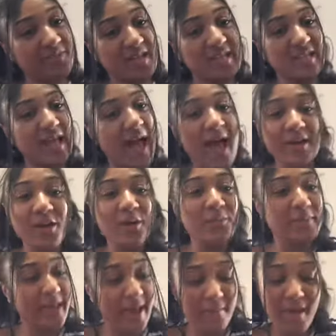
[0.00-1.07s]
Because God
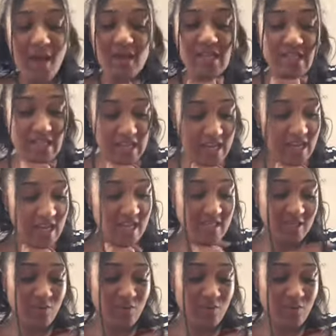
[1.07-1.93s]
don't play about his kids.